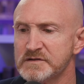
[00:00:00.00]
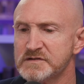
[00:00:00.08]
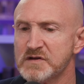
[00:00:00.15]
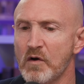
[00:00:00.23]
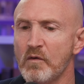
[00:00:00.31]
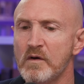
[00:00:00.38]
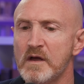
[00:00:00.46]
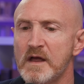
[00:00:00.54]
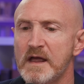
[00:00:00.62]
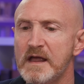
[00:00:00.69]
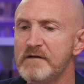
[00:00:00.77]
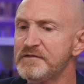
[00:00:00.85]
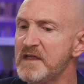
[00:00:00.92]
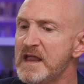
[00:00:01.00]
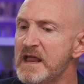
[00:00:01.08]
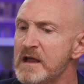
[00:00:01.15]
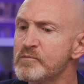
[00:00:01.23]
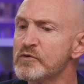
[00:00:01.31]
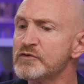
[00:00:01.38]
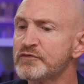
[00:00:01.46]
So if the
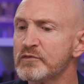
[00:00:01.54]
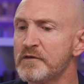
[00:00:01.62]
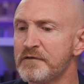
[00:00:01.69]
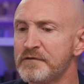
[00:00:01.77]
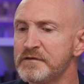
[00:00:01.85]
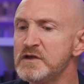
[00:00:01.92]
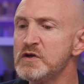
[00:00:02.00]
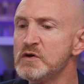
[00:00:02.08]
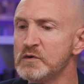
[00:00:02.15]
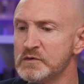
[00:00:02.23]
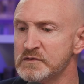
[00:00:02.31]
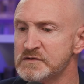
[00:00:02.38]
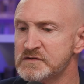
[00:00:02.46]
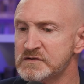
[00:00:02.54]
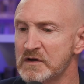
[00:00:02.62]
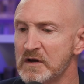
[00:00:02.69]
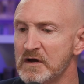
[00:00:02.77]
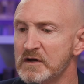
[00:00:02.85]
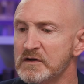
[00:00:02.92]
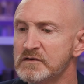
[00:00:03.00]
Hebrews refuse
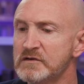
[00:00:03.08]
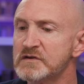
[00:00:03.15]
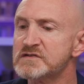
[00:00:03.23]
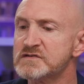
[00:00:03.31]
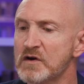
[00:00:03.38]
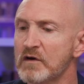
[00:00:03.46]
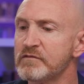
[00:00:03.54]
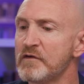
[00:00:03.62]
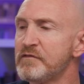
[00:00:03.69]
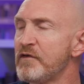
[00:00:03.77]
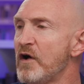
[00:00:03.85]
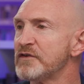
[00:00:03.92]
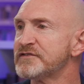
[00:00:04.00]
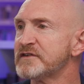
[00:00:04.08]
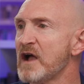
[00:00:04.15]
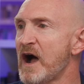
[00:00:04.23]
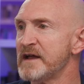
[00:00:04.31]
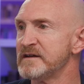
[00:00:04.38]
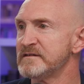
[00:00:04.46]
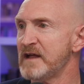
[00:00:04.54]
to serve a false
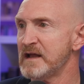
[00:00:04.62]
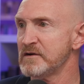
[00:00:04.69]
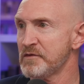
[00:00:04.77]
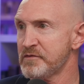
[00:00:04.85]
god in Daniel